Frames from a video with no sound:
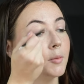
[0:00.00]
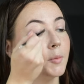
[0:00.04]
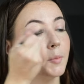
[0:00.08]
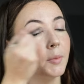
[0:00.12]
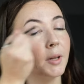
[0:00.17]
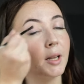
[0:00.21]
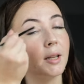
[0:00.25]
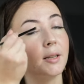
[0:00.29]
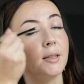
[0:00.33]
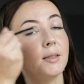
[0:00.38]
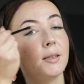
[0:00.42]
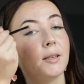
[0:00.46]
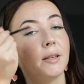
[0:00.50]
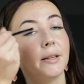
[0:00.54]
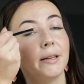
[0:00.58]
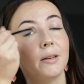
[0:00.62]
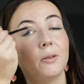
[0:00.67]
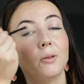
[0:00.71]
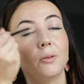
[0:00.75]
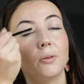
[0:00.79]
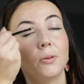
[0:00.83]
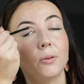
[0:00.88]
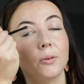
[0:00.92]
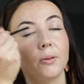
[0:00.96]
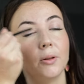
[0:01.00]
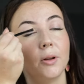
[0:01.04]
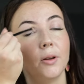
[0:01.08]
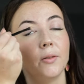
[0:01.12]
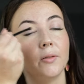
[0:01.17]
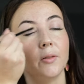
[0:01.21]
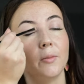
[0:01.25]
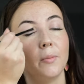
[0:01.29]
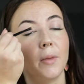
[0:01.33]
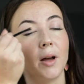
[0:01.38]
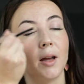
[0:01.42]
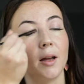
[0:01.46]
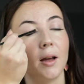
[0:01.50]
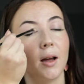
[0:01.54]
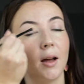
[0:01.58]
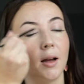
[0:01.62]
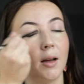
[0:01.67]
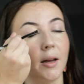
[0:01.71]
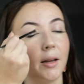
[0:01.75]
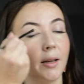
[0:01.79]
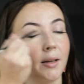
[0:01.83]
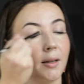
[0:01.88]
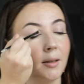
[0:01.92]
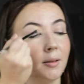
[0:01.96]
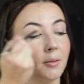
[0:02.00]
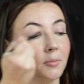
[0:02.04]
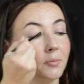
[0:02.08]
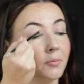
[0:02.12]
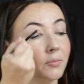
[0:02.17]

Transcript: Blend it all over my eye.